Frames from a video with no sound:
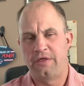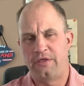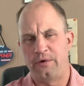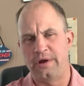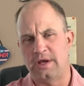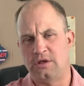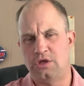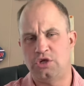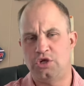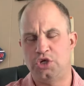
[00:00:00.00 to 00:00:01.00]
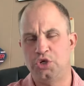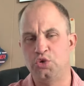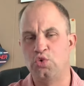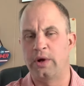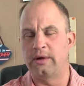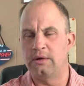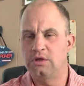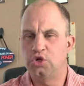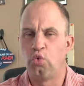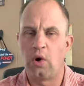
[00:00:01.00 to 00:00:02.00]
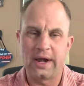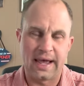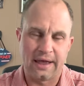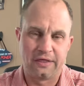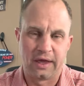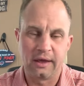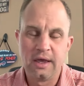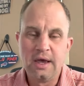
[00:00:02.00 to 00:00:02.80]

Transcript: 32-20, I think,